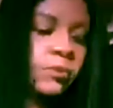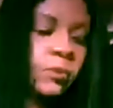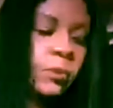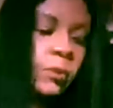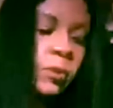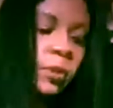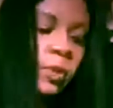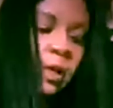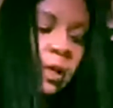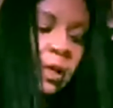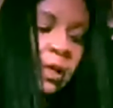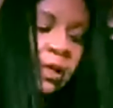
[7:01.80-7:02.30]

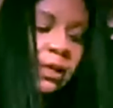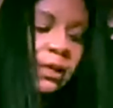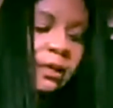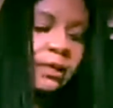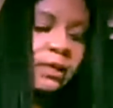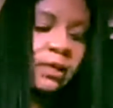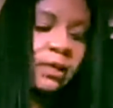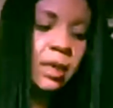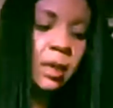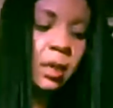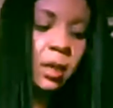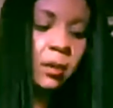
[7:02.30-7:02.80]
for any
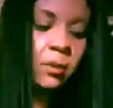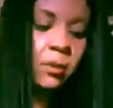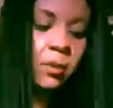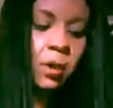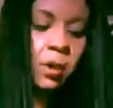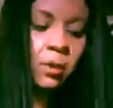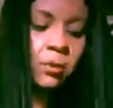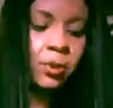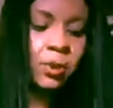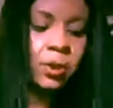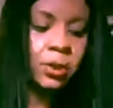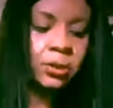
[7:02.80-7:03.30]

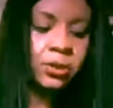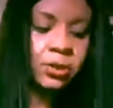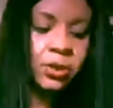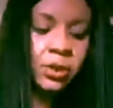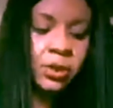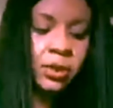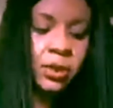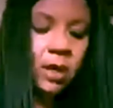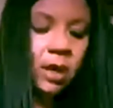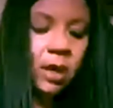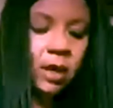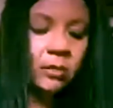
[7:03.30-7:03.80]
DIY
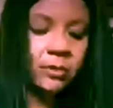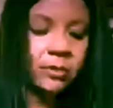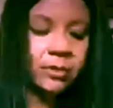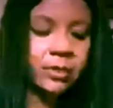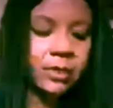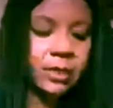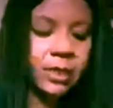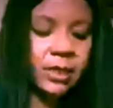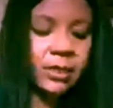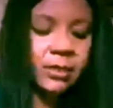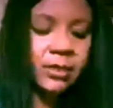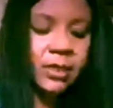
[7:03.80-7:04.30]
person. I would
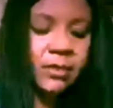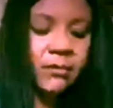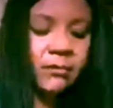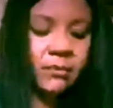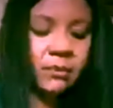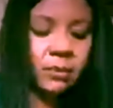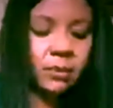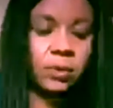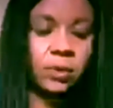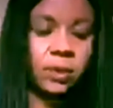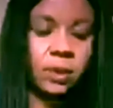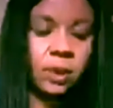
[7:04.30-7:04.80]
say
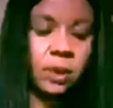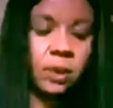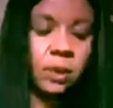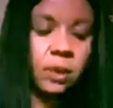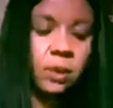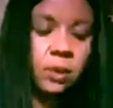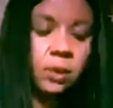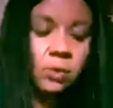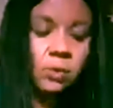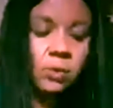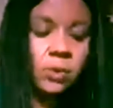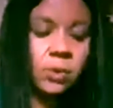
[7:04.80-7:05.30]
definitely
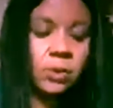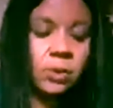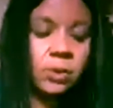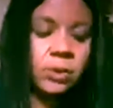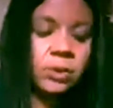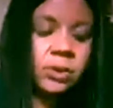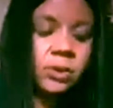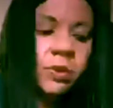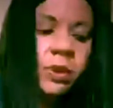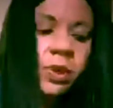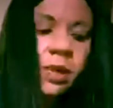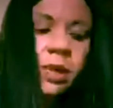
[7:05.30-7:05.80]
you want
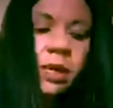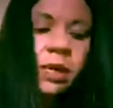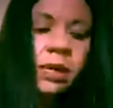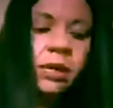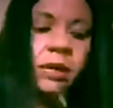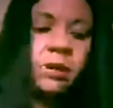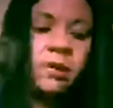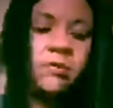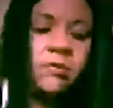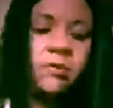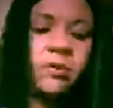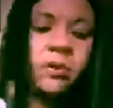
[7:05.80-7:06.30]
to
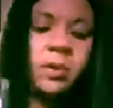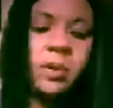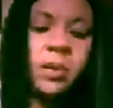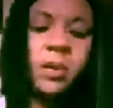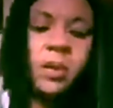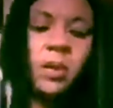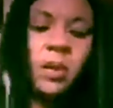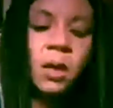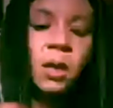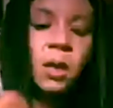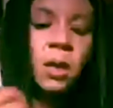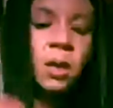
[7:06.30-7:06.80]
have
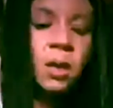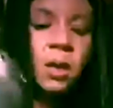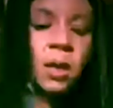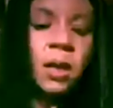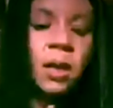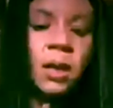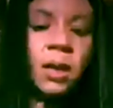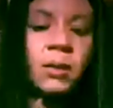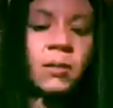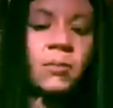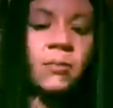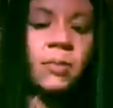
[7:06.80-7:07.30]

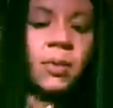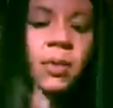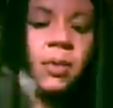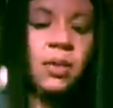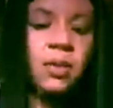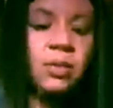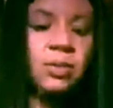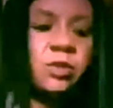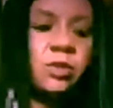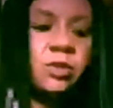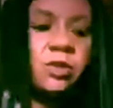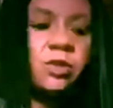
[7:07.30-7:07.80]

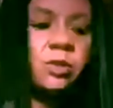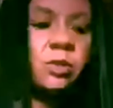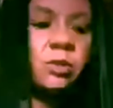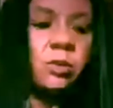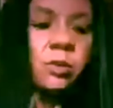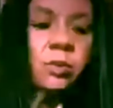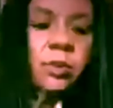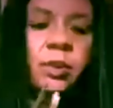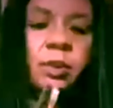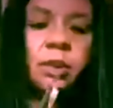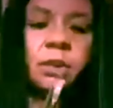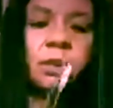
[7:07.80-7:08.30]
in your tool
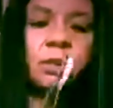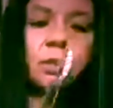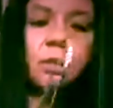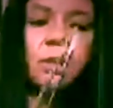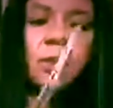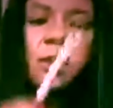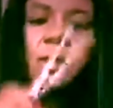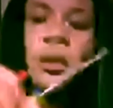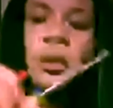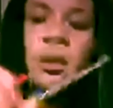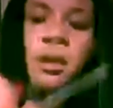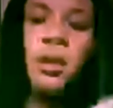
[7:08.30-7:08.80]
belt,
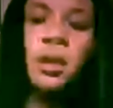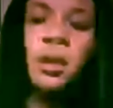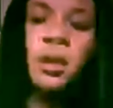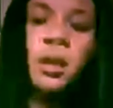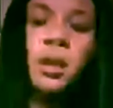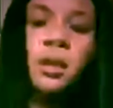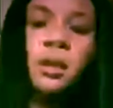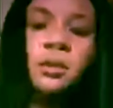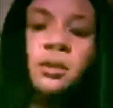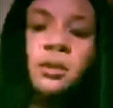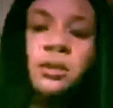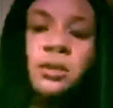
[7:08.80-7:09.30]

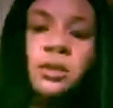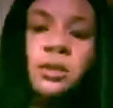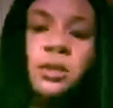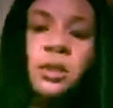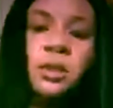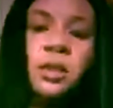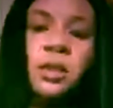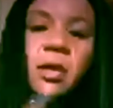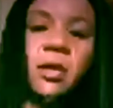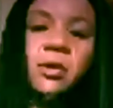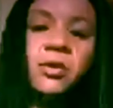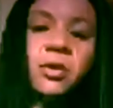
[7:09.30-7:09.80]

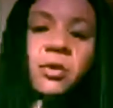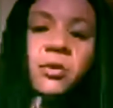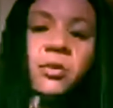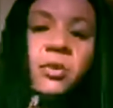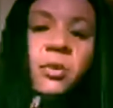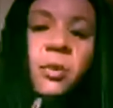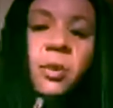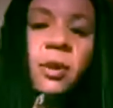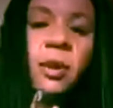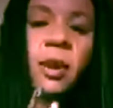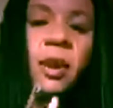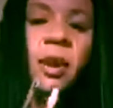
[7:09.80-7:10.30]
you
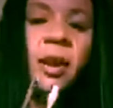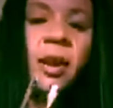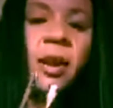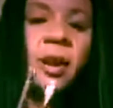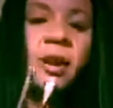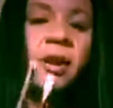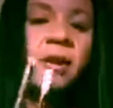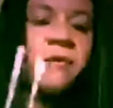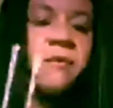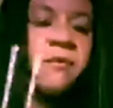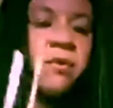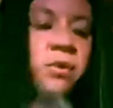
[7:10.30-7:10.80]
want to
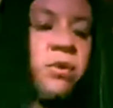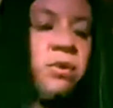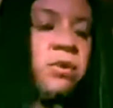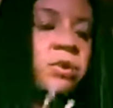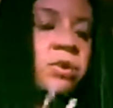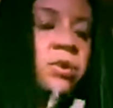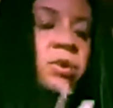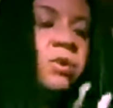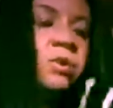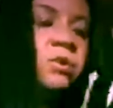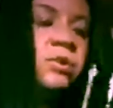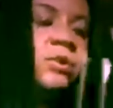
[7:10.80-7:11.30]
have your
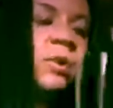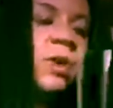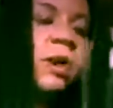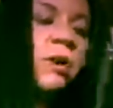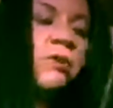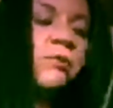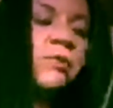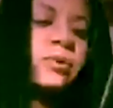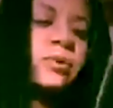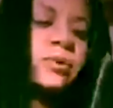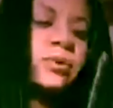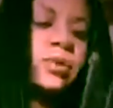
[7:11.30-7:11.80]

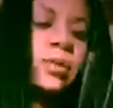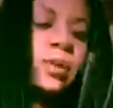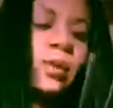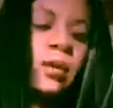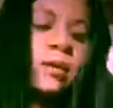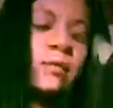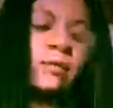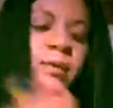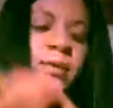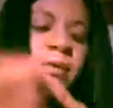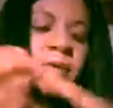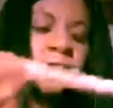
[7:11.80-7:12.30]
screwdrivers,
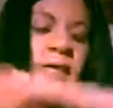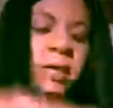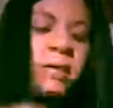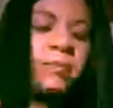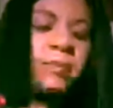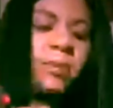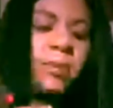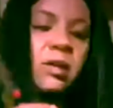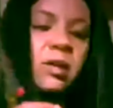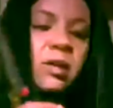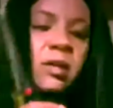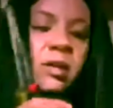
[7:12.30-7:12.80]

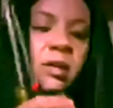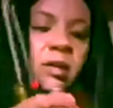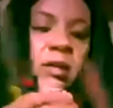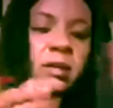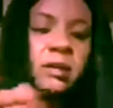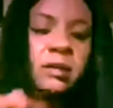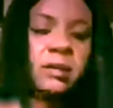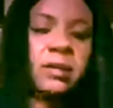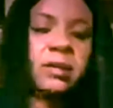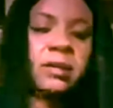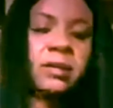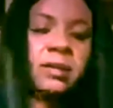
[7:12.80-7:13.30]
something,
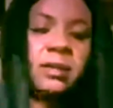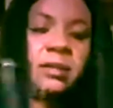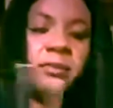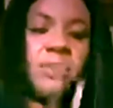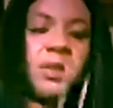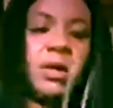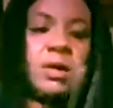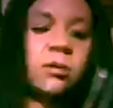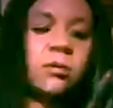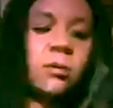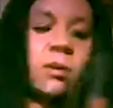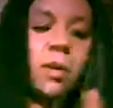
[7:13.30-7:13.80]
at least some
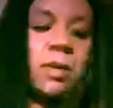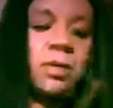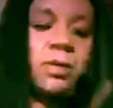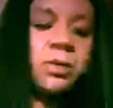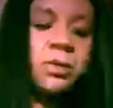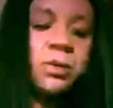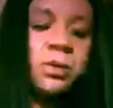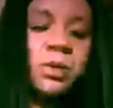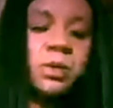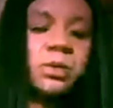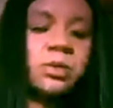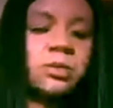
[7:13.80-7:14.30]
kind of writing
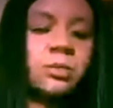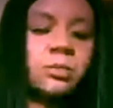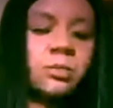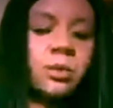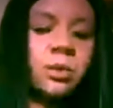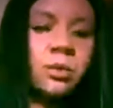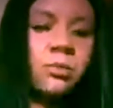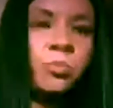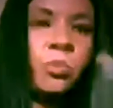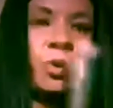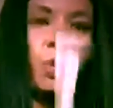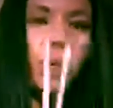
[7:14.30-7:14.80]
utensil
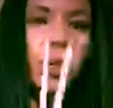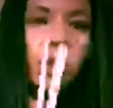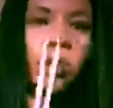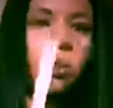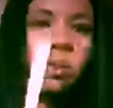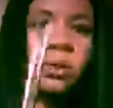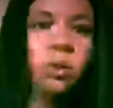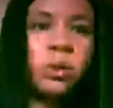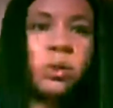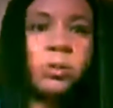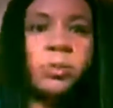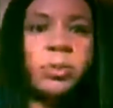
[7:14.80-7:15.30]
to mark
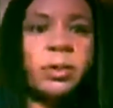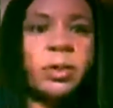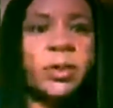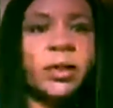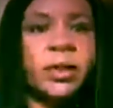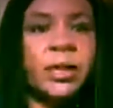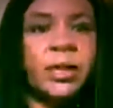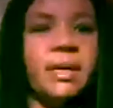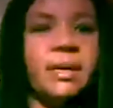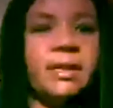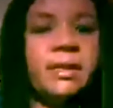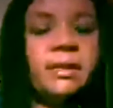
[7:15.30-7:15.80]
your
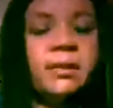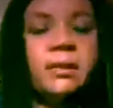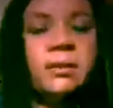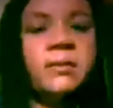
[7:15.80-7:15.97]
place,